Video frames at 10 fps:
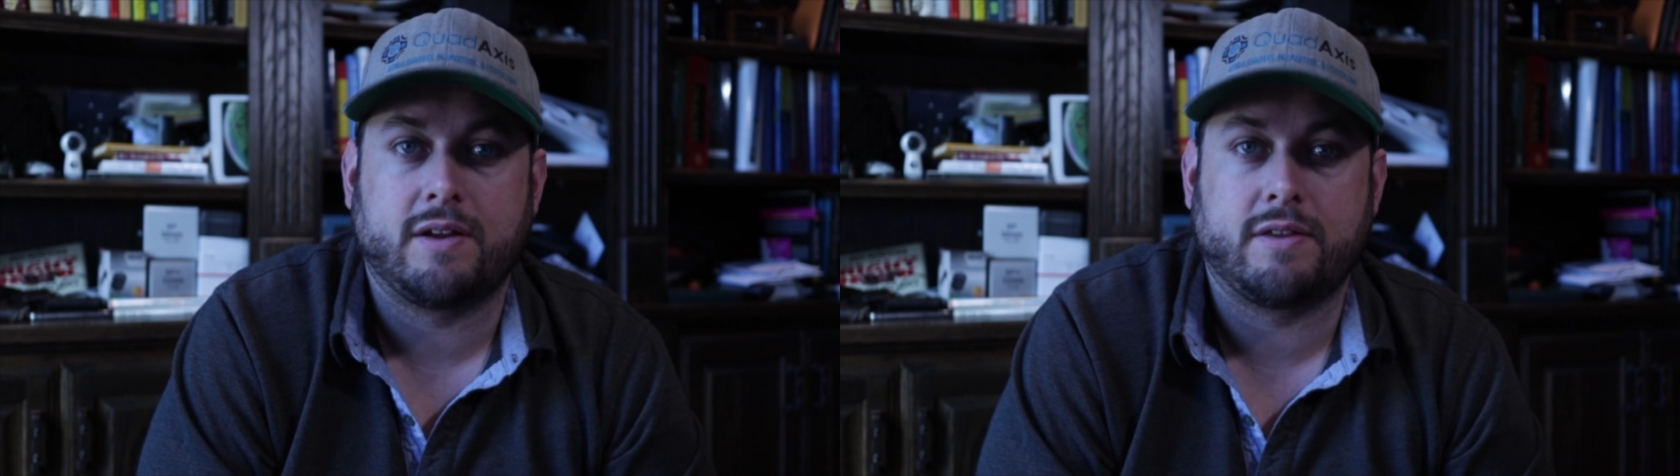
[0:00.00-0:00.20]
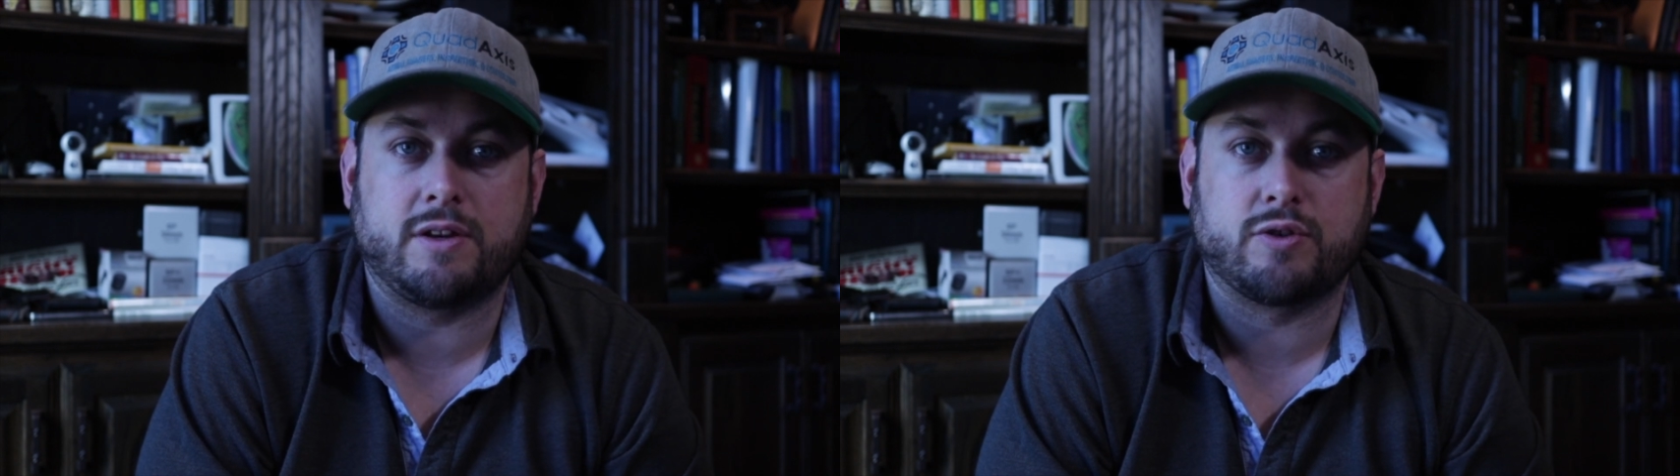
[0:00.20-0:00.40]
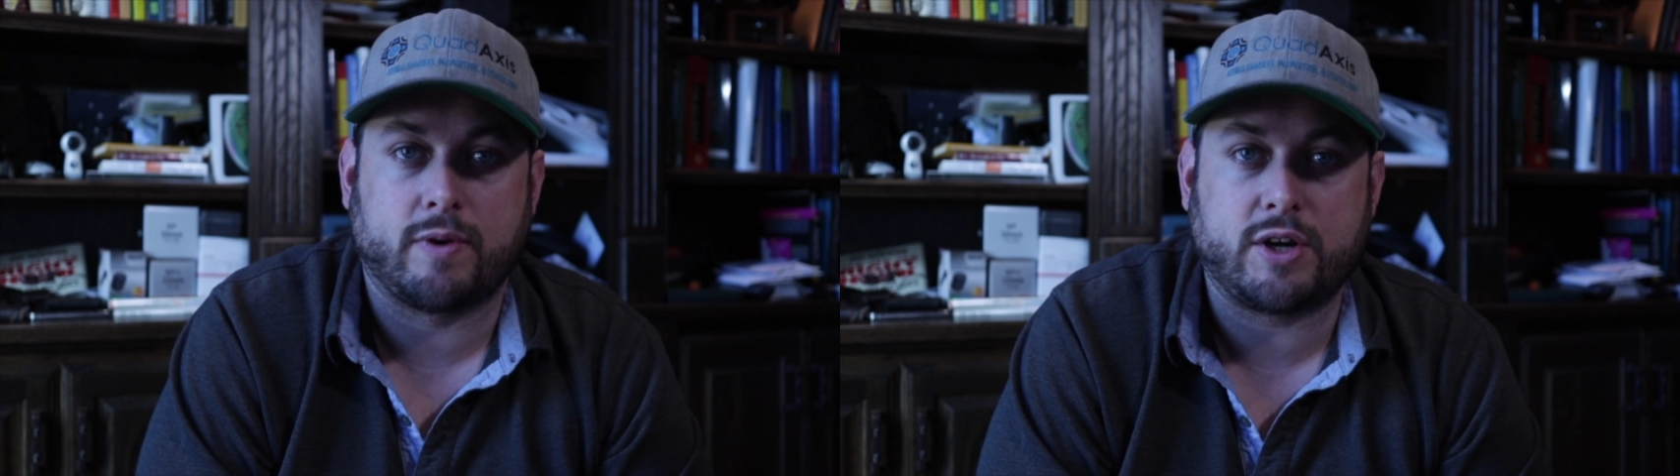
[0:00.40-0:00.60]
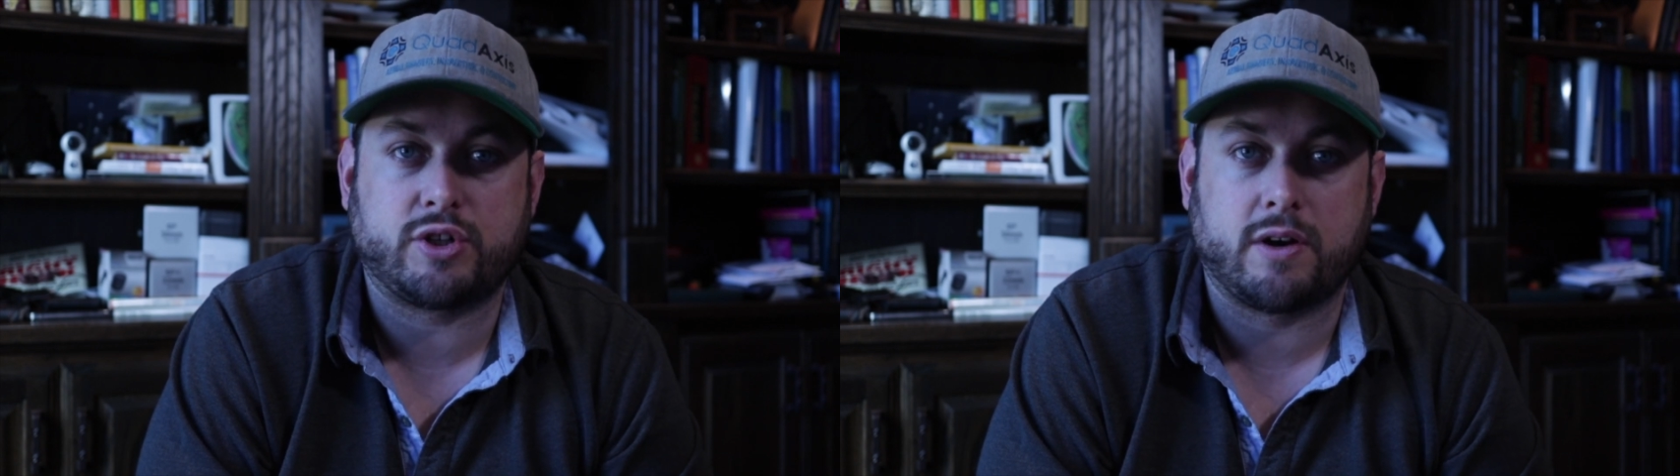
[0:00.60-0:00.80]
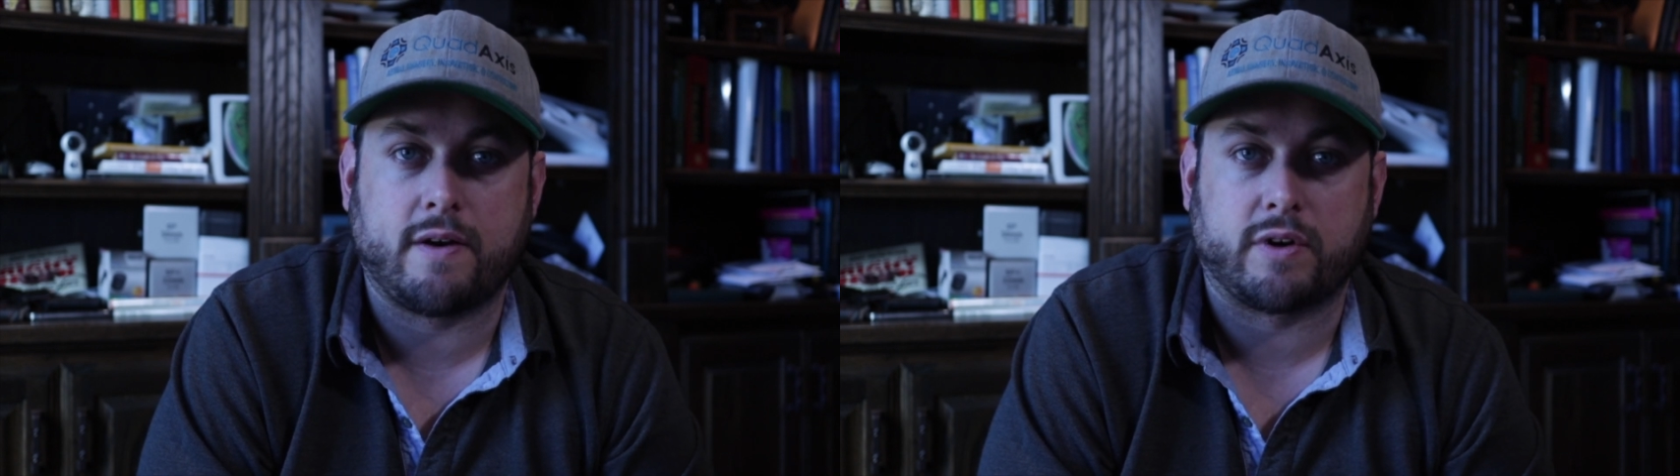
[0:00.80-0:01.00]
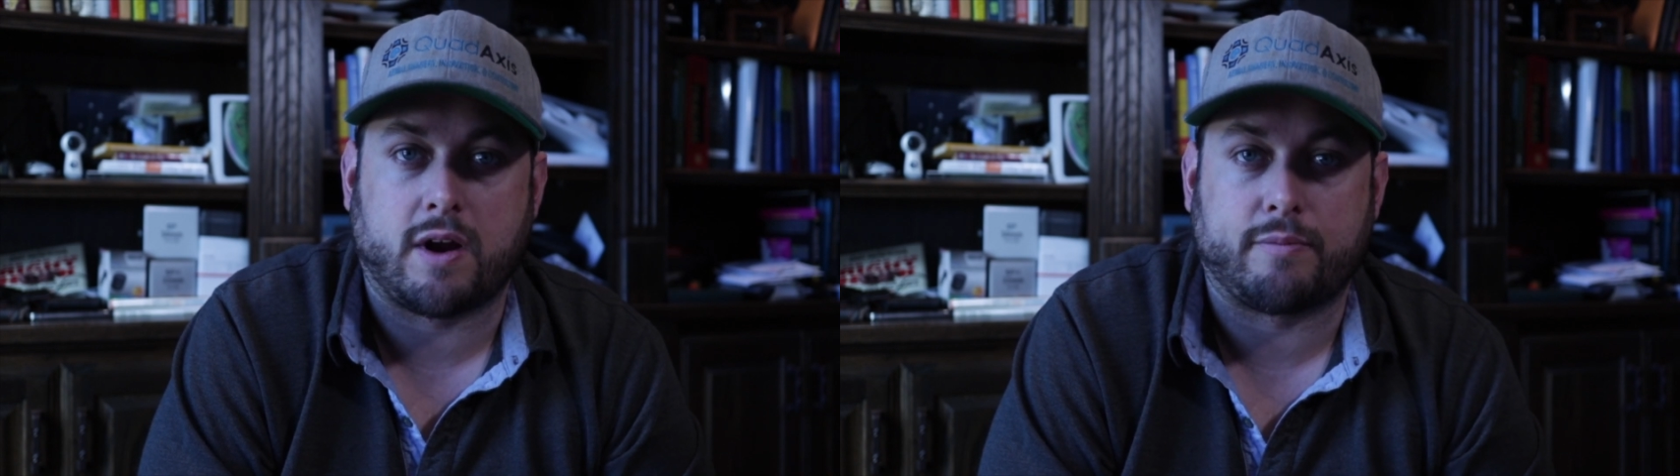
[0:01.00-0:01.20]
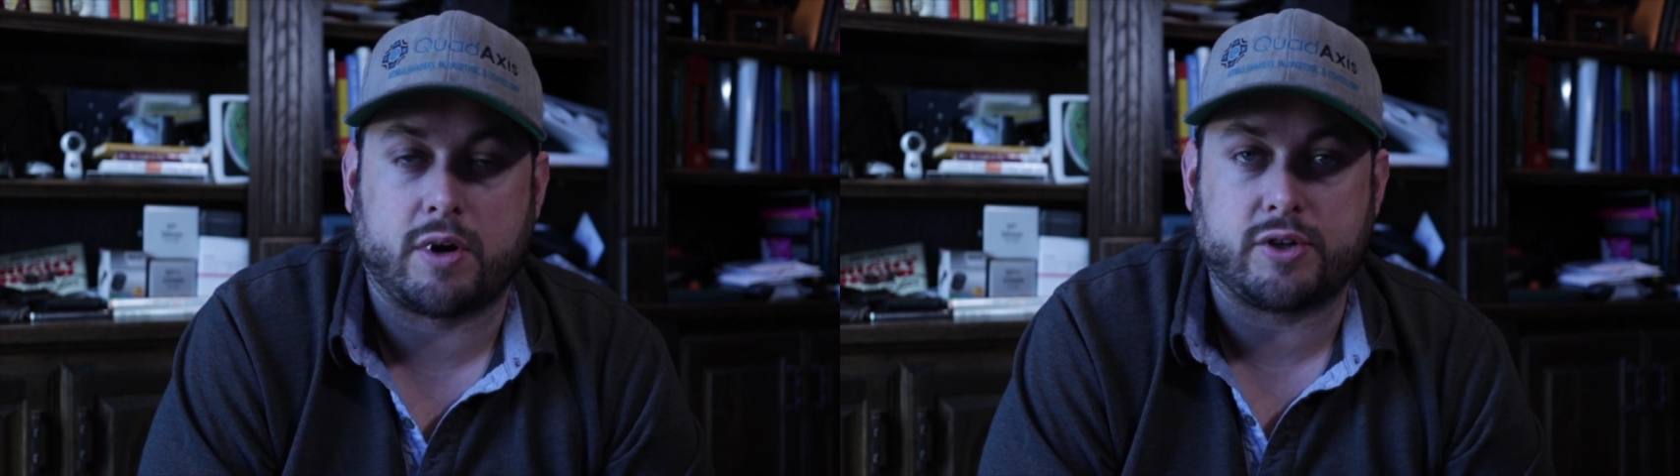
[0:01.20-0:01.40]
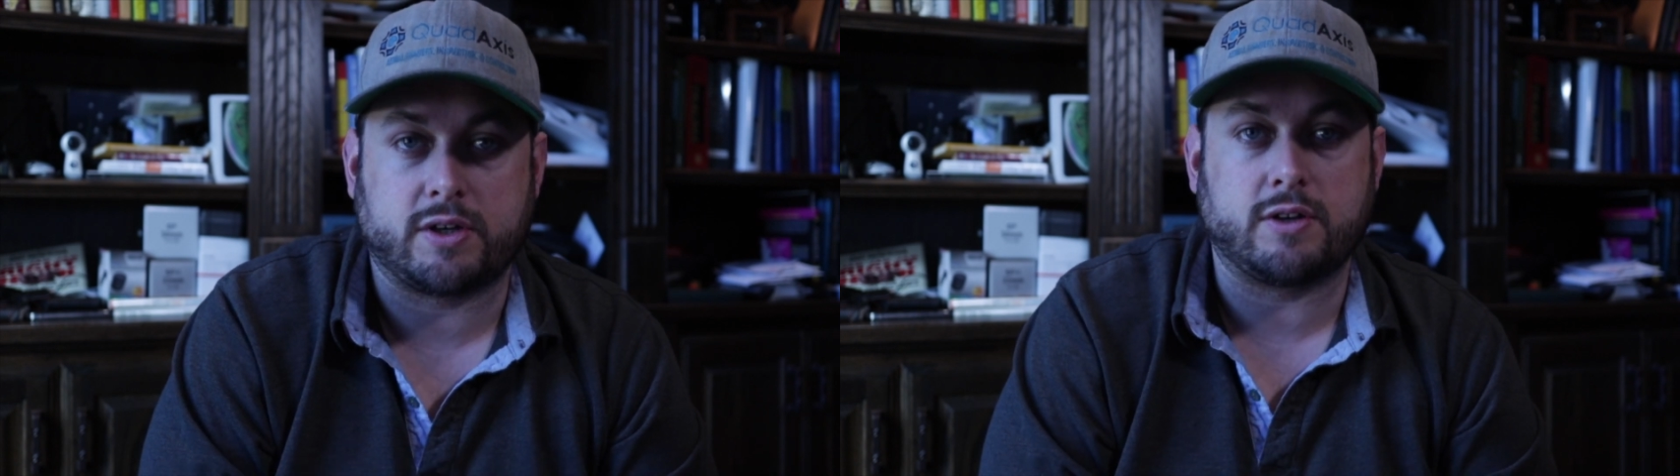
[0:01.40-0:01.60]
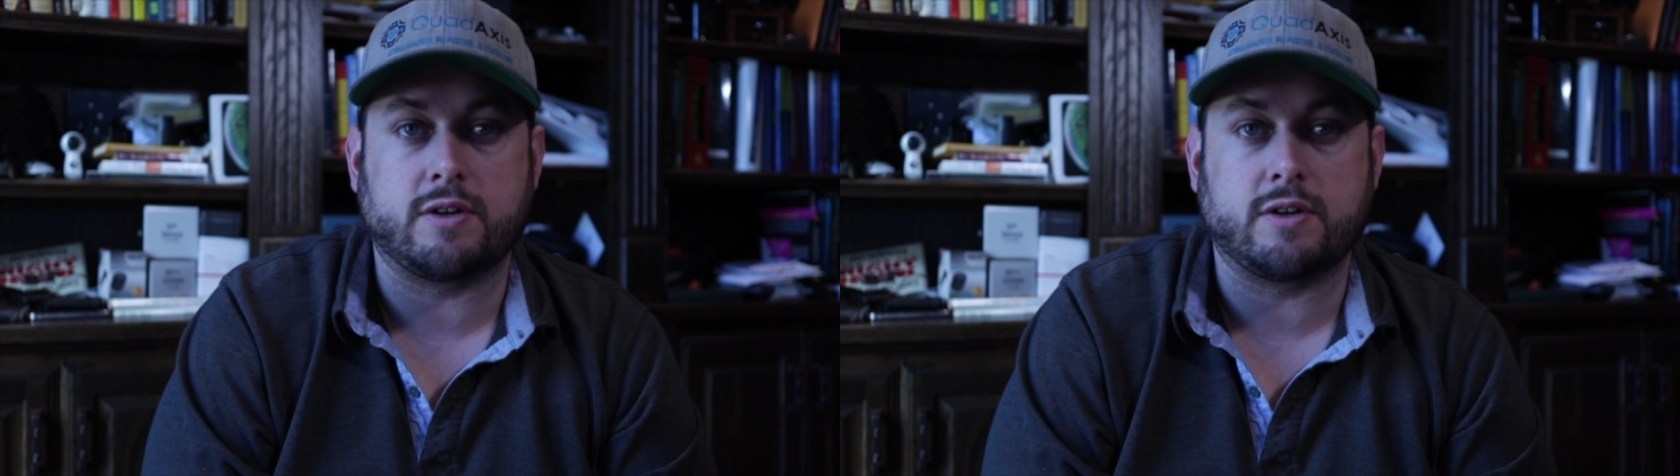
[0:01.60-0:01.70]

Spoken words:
the duration of an operation.